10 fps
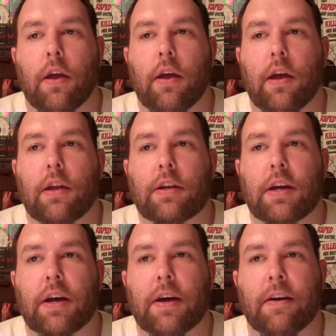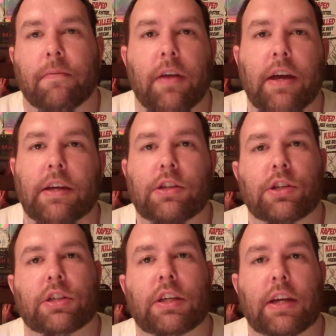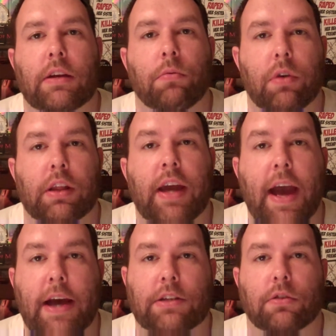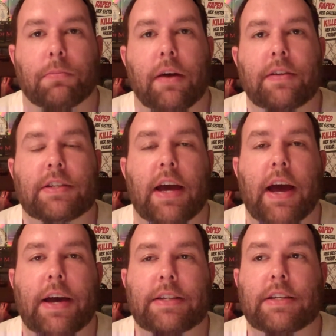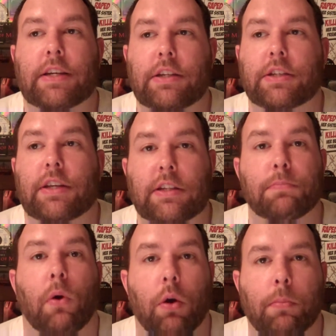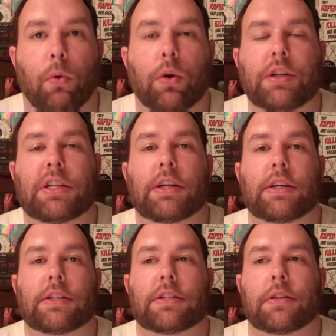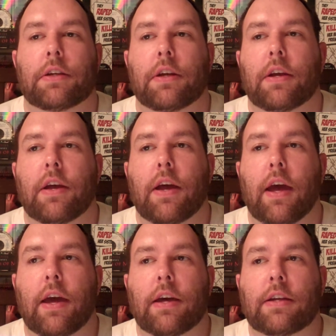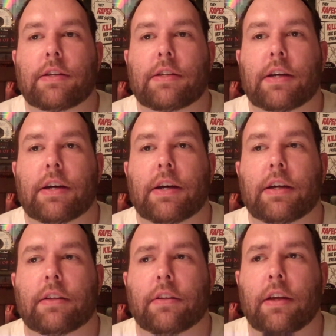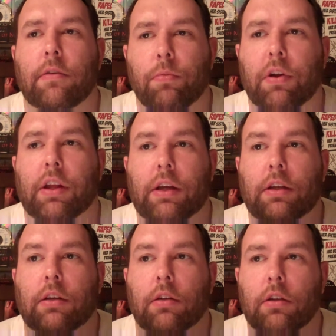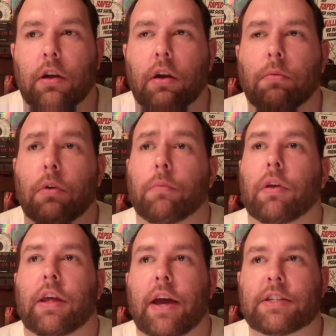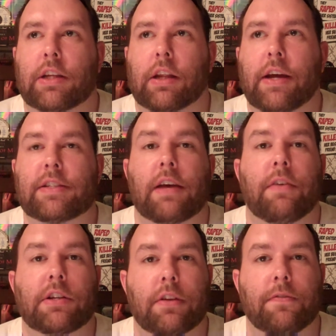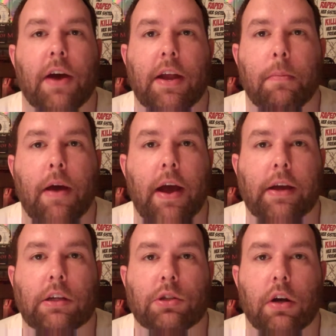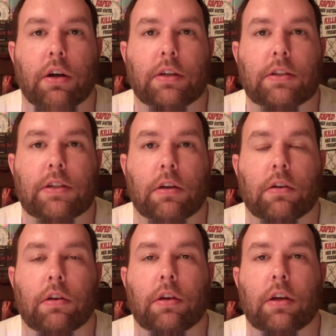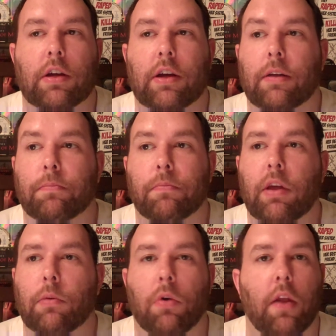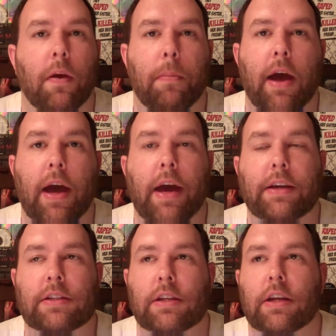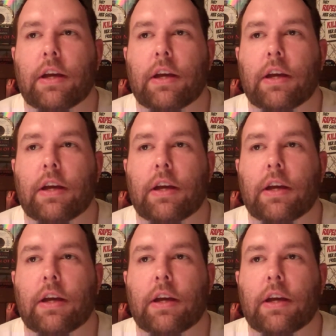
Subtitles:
and they just get really hassled by these guys, and it just gets more and more intense, and it really, really escalates. They eventually find a bag of drugs in one of their bags,